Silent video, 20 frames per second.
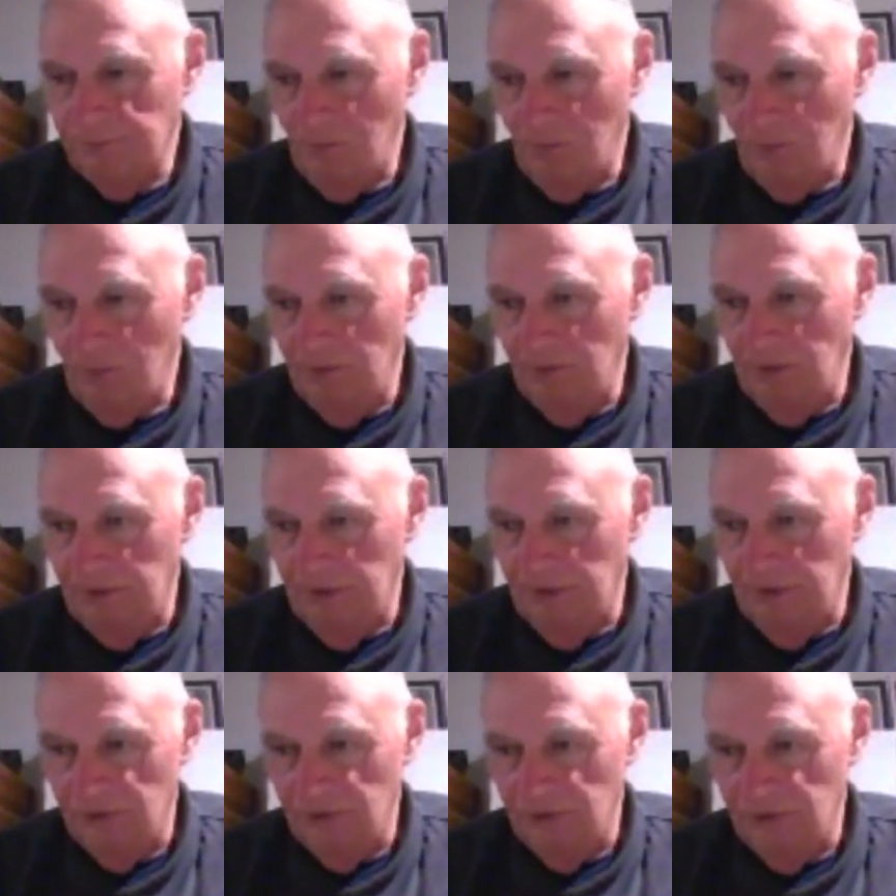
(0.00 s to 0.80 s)
that
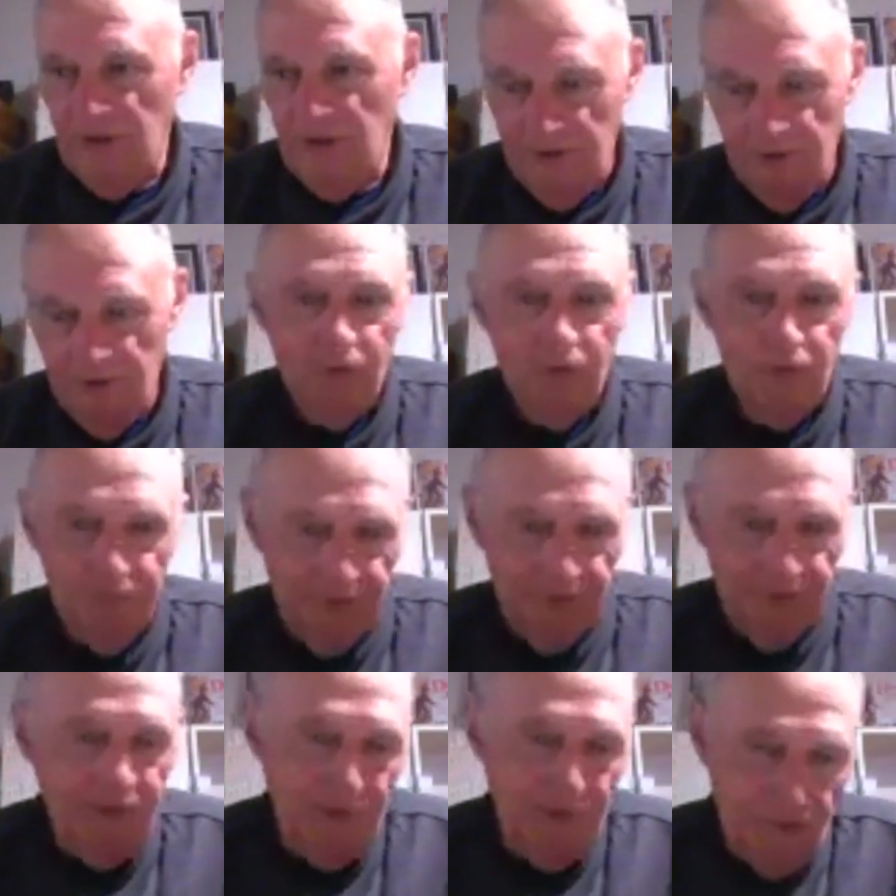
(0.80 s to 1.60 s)
he just got a
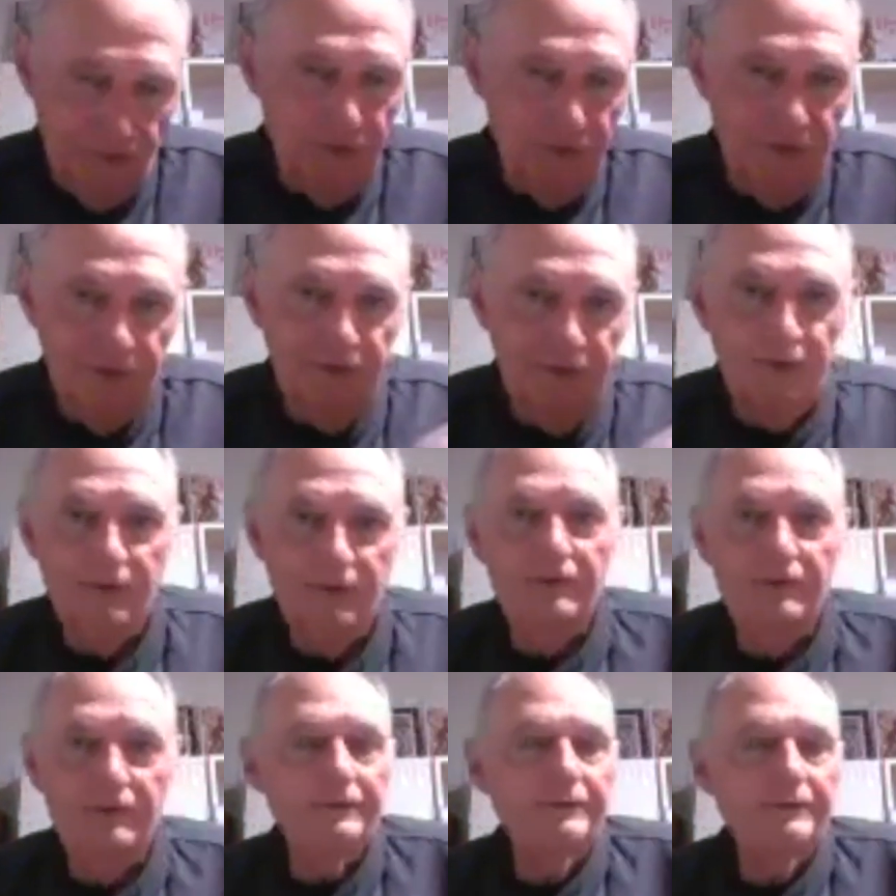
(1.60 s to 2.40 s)
notification that
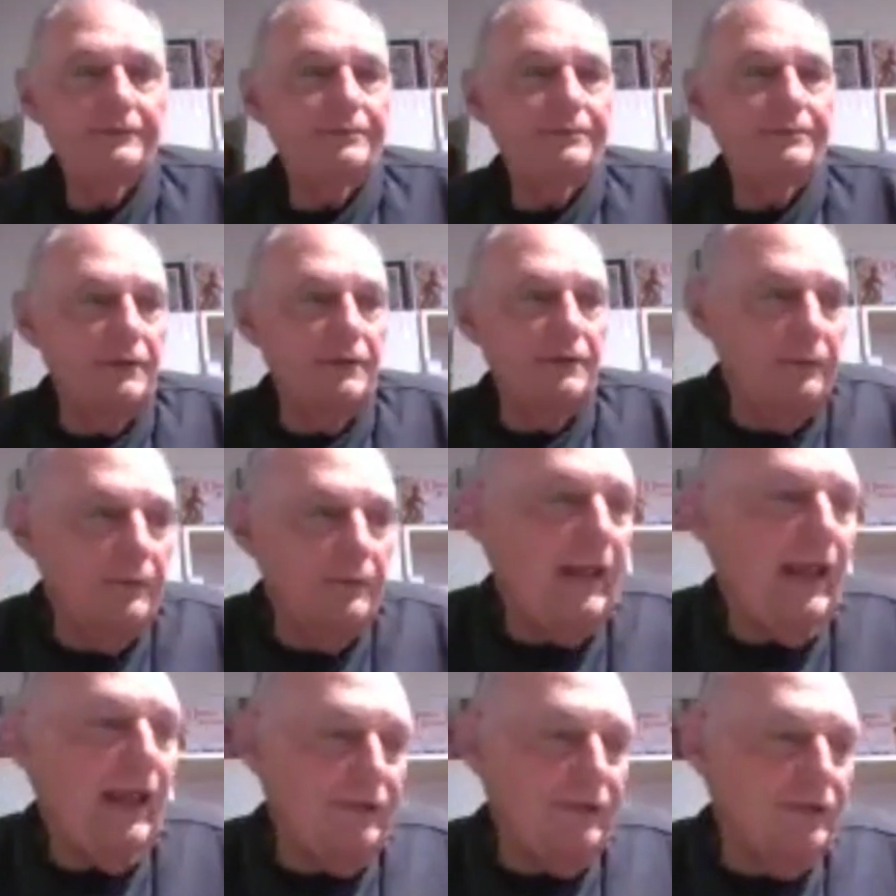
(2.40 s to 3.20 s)
and
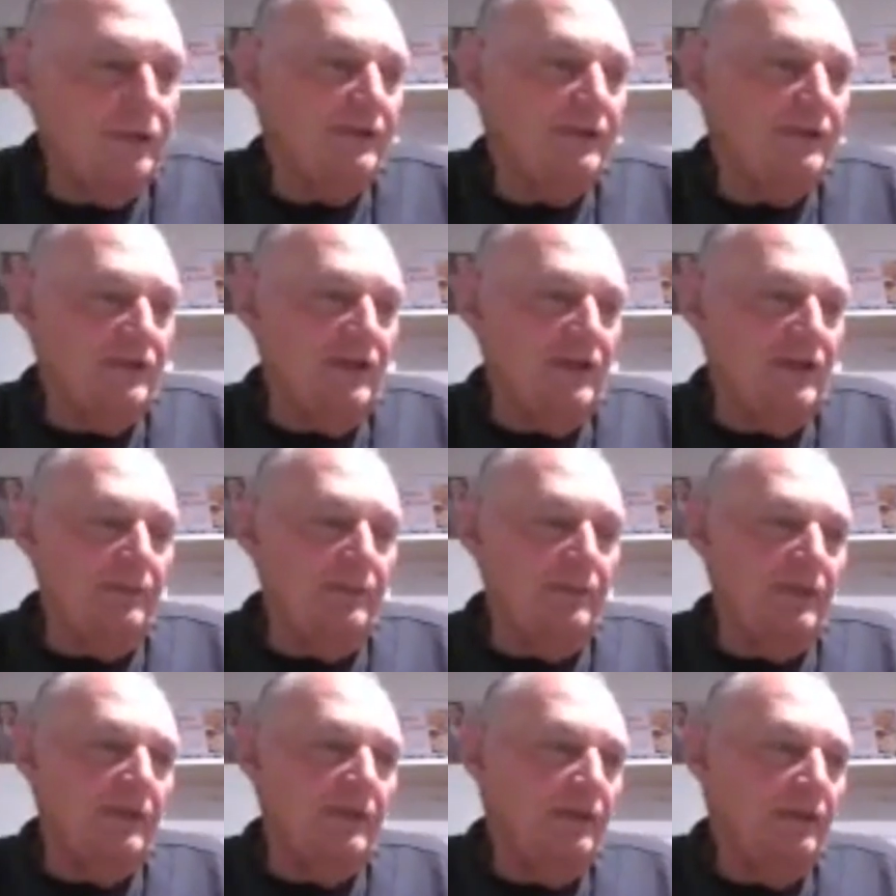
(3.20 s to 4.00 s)
he actually sent
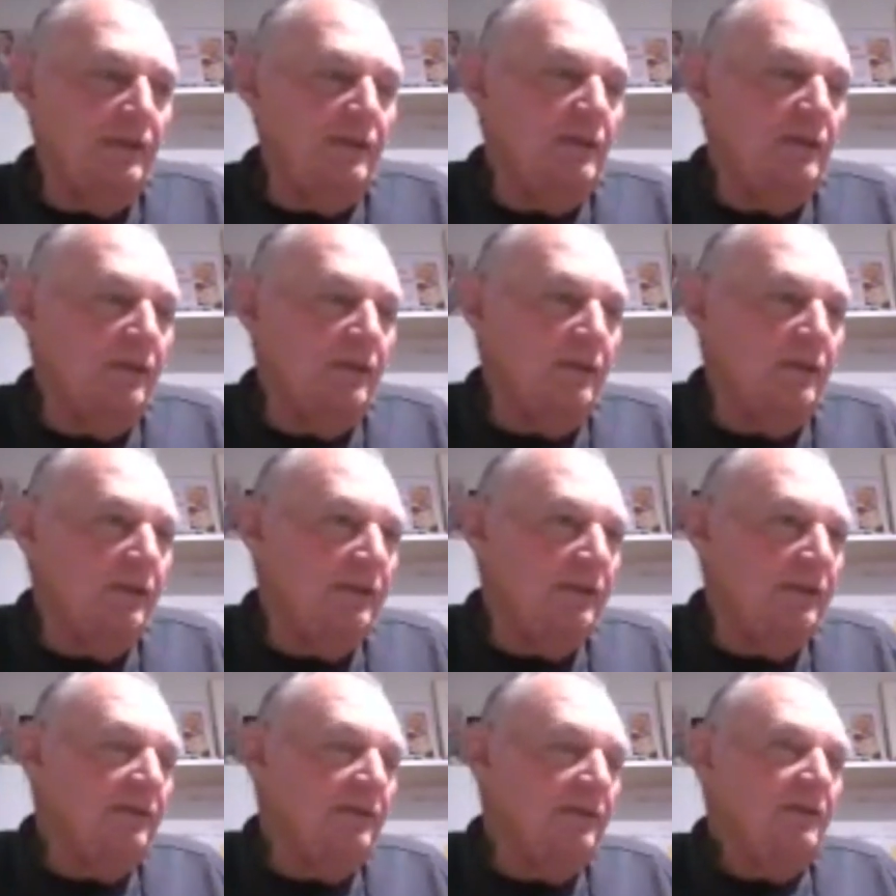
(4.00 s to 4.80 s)
me.
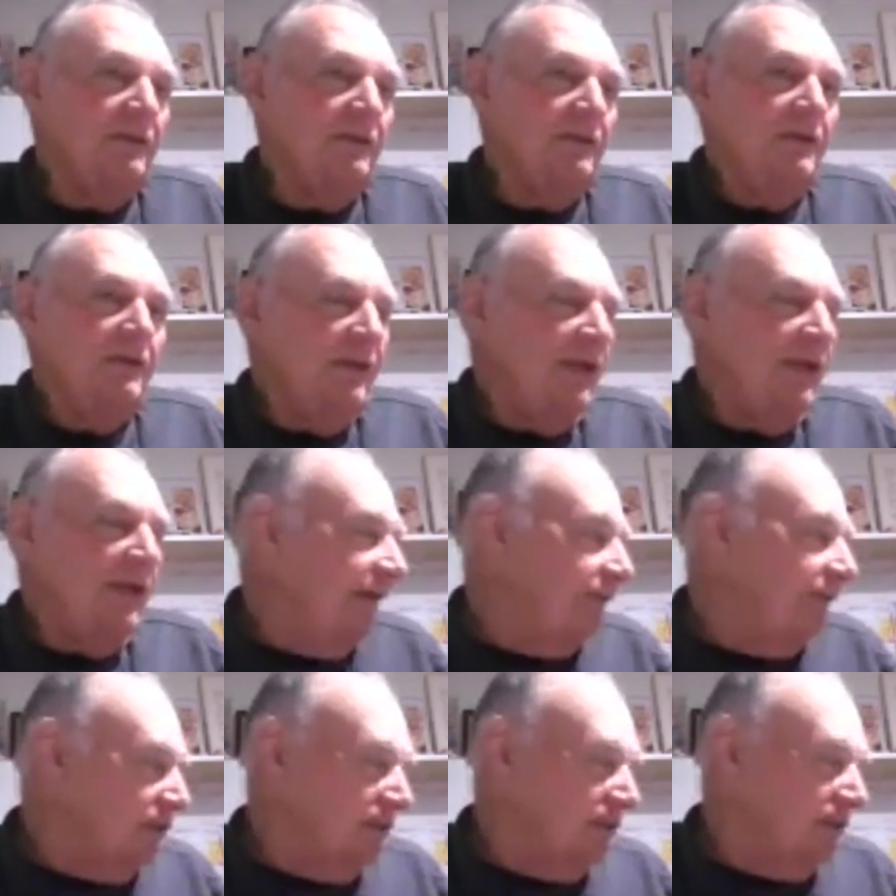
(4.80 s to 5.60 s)
I
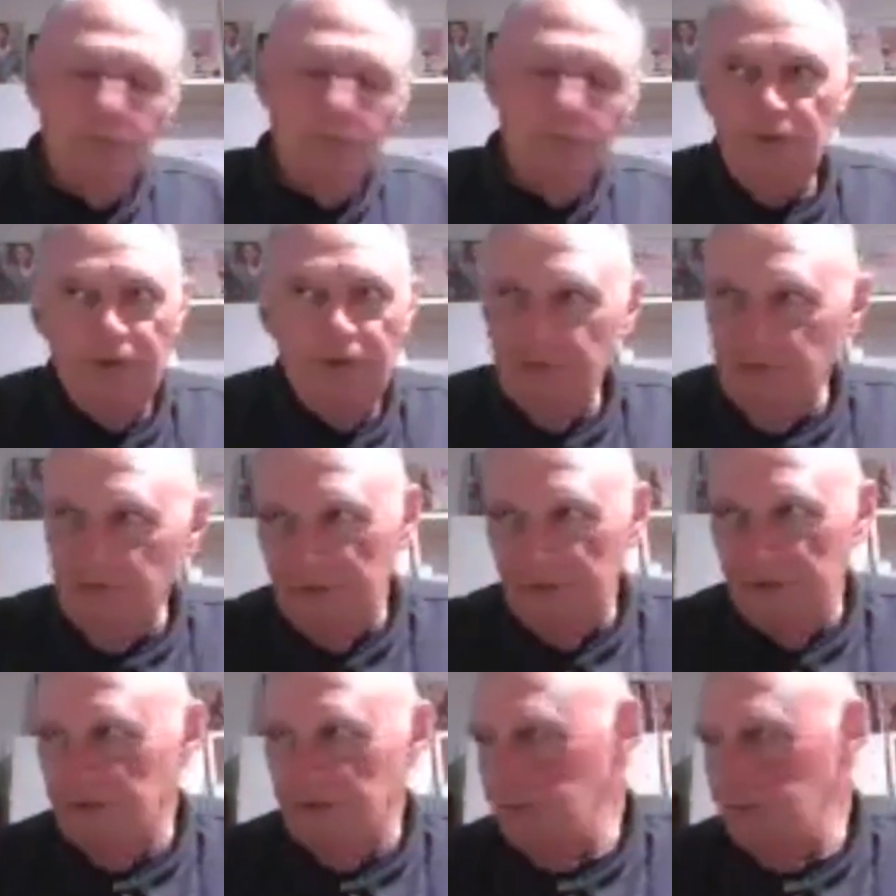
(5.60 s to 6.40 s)
have it someplace.
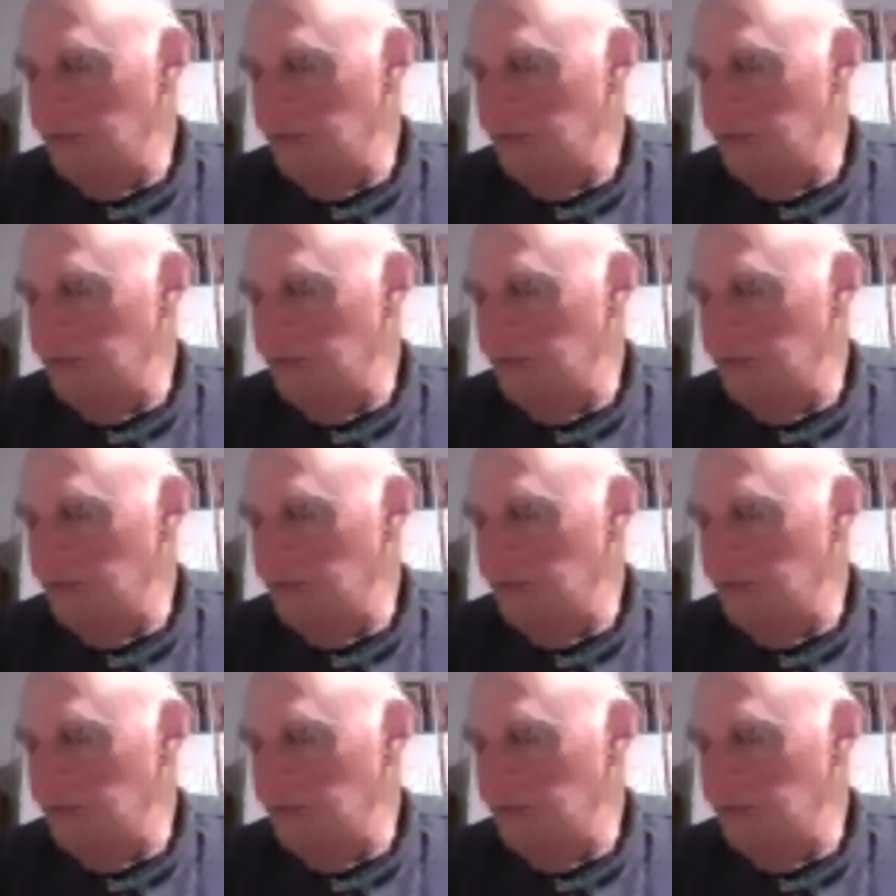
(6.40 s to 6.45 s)
I don't know